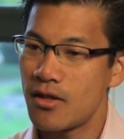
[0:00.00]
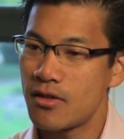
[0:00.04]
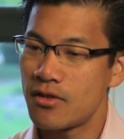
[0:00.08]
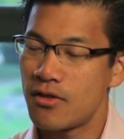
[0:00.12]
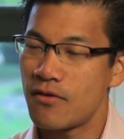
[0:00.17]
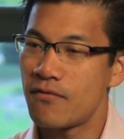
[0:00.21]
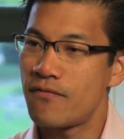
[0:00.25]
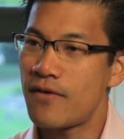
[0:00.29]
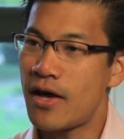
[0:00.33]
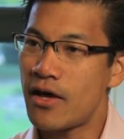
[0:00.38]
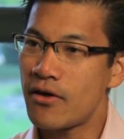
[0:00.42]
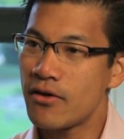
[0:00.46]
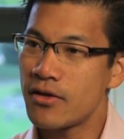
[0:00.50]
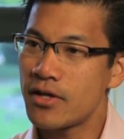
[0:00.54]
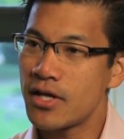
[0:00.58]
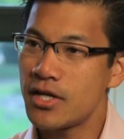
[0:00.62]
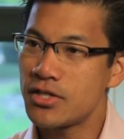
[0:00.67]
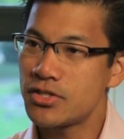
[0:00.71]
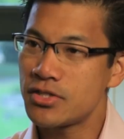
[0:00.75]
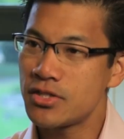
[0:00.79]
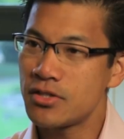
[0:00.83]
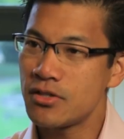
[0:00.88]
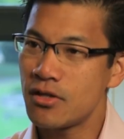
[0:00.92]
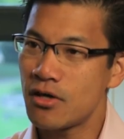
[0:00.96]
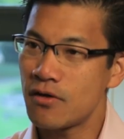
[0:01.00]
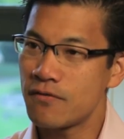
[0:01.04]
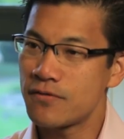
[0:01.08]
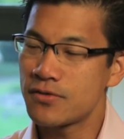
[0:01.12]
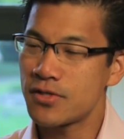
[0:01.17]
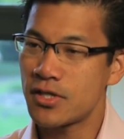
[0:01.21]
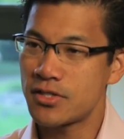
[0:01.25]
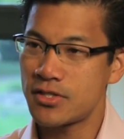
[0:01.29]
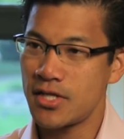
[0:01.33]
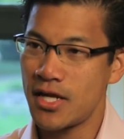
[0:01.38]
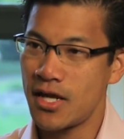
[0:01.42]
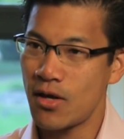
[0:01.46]
validation of
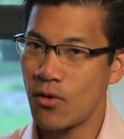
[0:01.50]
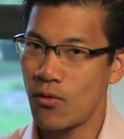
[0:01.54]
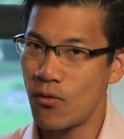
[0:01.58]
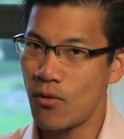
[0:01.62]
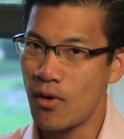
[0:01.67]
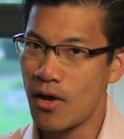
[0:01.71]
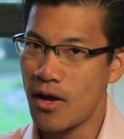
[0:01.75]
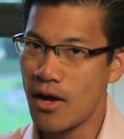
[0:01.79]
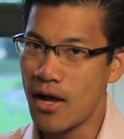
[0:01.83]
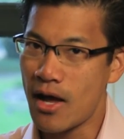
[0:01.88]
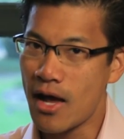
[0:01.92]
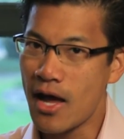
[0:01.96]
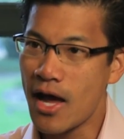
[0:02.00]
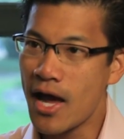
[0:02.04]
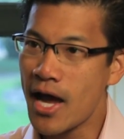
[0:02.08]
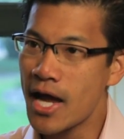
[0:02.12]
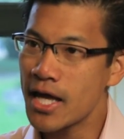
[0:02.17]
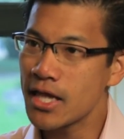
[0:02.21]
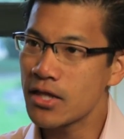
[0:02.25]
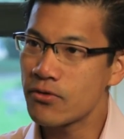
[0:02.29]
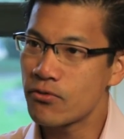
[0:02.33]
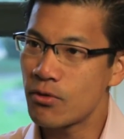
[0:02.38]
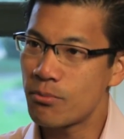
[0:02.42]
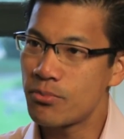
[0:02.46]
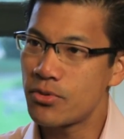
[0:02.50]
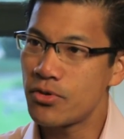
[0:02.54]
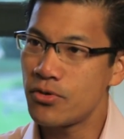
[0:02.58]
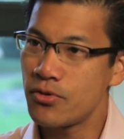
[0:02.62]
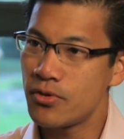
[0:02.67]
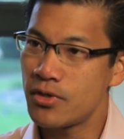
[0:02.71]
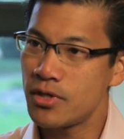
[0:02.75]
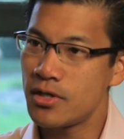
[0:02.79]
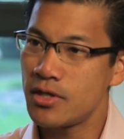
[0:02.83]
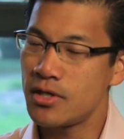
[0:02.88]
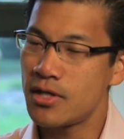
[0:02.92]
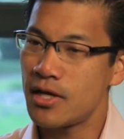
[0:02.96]
such a highly
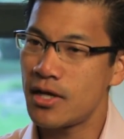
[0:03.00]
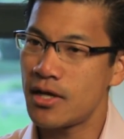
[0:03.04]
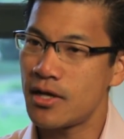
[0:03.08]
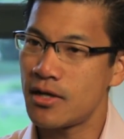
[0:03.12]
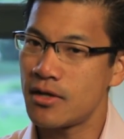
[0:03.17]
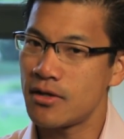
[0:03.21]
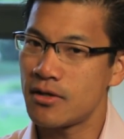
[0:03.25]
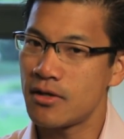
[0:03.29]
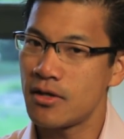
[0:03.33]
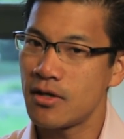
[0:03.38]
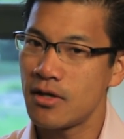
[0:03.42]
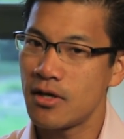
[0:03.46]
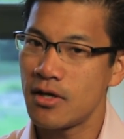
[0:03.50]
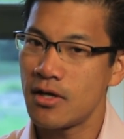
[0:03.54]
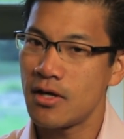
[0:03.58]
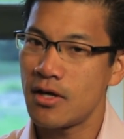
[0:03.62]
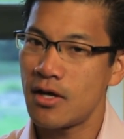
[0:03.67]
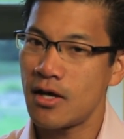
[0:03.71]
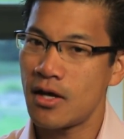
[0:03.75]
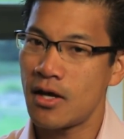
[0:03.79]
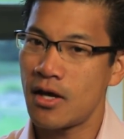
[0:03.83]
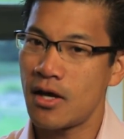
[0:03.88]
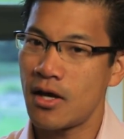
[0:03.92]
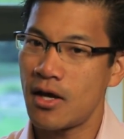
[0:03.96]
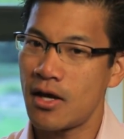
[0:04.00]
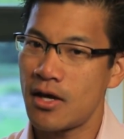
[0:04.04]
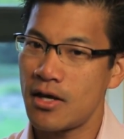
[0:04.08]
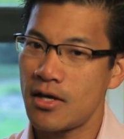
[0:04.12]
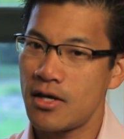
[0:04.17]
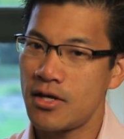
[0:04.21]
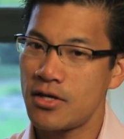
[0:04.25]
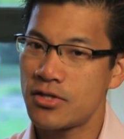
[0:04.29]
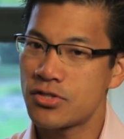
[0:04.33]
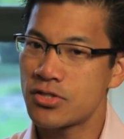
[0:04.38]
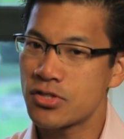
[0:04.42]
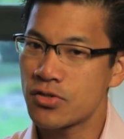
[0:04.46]
reputed and
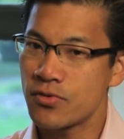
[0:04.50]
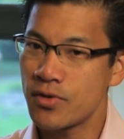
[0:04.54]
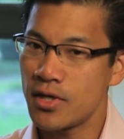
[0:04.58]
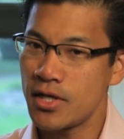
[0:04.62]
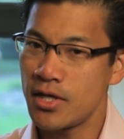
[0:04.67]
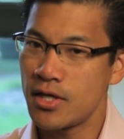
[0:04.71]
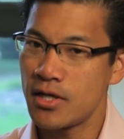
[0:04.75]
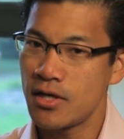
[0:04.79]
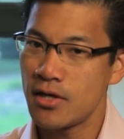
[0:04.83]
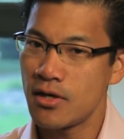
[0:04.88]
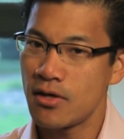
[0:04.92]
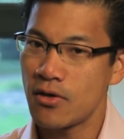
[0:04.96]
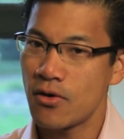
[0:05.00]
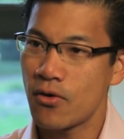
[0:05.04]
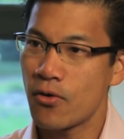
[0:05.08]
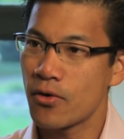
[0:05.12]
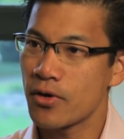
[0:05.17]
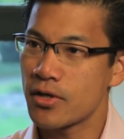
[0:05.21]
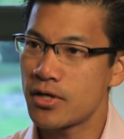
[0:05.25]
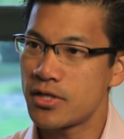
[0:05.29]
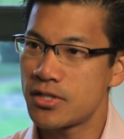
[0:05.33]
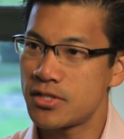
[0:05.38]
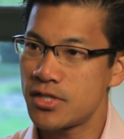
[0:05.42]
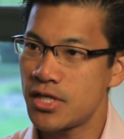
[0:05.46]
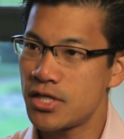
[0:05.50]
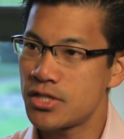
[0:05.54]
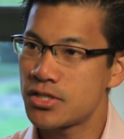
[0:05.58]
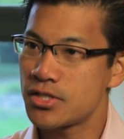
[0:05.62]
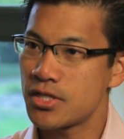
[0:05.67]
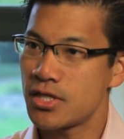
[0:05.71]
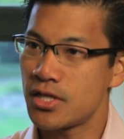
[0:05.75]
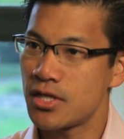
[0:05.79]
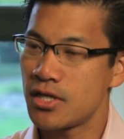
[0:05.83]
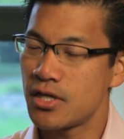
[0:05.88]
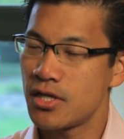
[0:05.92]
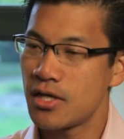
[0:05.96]
historied
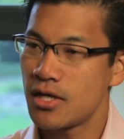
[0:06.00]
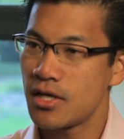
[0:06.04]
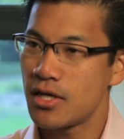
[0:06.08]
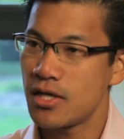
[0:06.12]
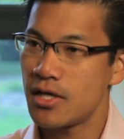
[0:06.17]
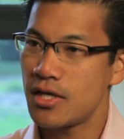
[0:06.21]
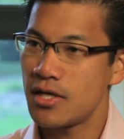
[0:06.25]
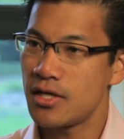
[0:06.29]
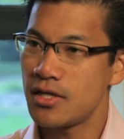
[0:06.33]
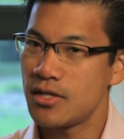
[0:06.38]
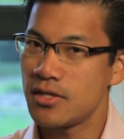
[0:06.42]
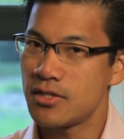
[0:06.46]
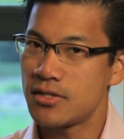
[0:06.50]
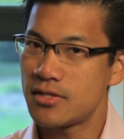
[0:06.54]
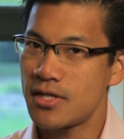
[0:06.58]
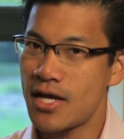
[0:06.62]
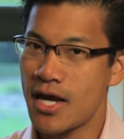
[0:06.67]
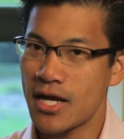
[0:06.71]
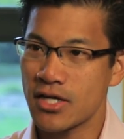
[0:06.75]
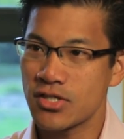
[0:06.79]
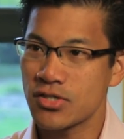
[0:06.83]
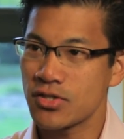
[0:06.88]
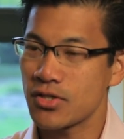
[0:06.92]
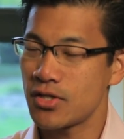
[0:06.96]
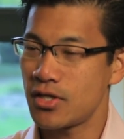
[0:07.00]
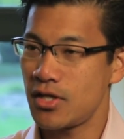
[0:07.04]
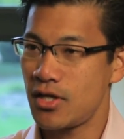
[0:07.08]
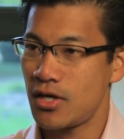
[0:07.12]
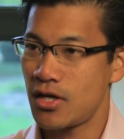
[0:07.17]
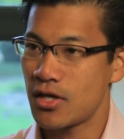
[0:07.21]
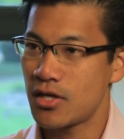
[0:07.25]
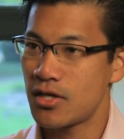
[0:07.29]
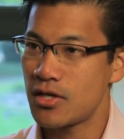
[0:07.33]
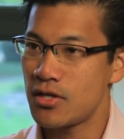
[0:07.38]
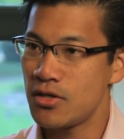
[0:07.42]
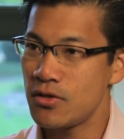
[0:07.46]
organization is actually
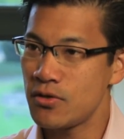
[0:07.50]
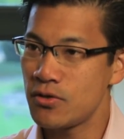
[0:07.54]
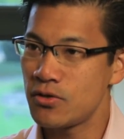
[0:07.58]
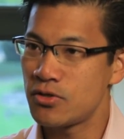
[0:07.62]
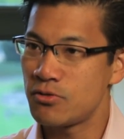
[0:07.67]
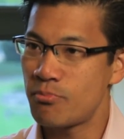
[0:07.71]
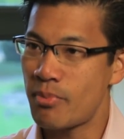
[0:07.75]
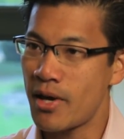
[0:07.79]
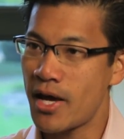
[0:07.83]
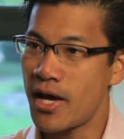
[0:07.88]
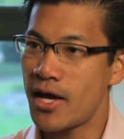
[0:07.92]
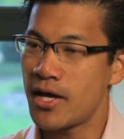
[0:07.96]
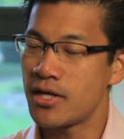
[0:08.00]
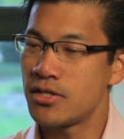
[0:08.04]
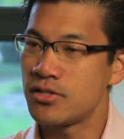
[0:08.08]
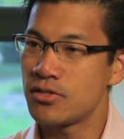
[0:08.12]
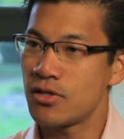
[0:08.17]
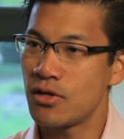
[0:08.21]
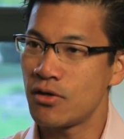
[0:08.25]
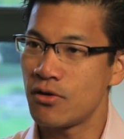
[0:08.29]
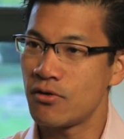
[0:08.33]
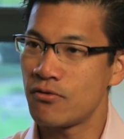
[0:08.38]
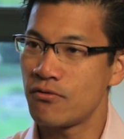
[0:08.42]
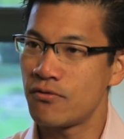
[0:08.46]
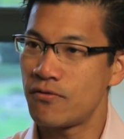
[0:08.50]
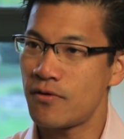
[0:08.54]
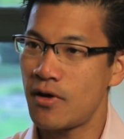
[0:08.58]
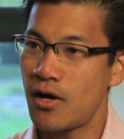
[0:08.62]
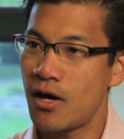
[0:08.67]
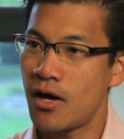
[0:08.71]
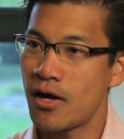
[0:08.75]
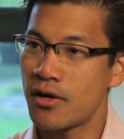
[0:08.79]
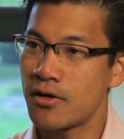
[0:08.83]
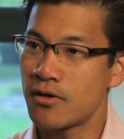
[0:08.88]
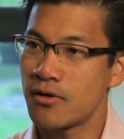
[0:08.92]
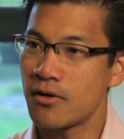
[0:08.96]
a huge badge of
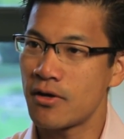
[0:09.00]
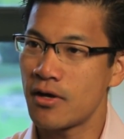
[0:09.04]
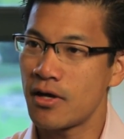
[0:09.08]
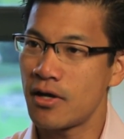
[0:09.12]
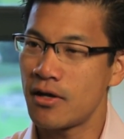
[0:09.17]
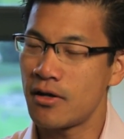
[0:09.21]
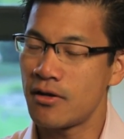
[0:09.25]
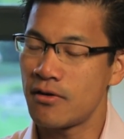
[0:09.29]
honor